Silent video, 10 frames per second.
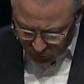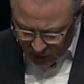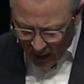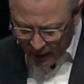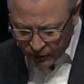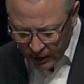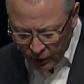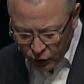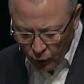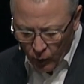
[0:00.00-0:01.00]
Jealousy
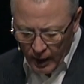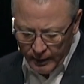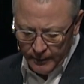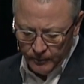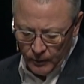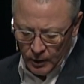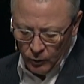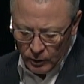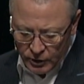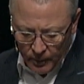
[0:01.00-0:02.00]
is you want
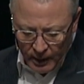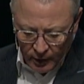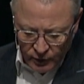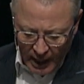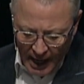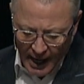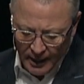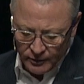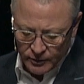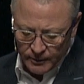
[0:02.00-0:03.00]
what someone else
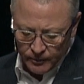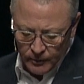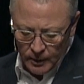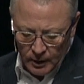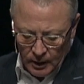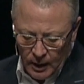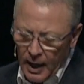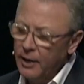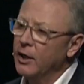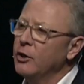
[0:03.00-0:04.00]
has,
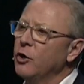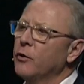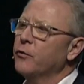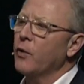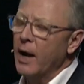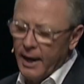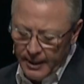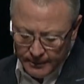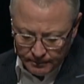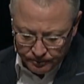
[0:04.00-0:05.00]
and then you're
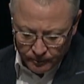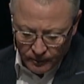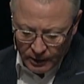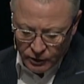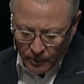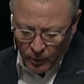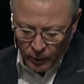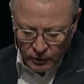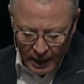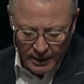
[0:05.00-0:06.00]
afraid that someone
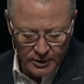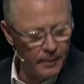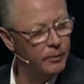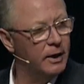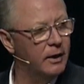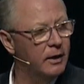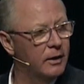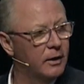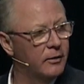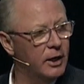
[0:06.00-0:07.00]
will take something
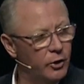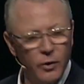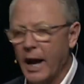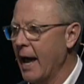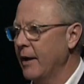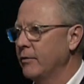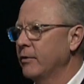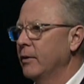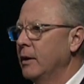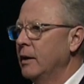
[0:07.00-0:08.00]
that you have.
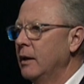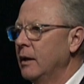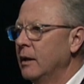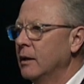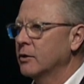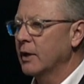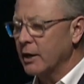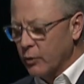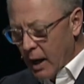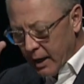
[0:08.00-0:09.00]
So
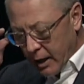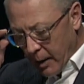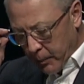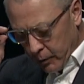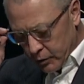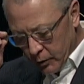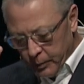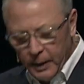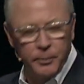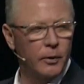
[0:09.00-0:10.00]
that's why couples or
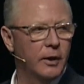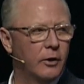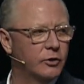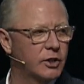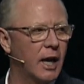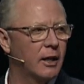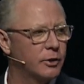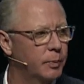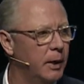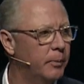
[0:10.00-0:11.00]
people that are
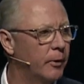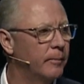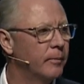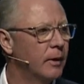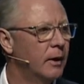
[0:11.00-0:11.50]
jealous people,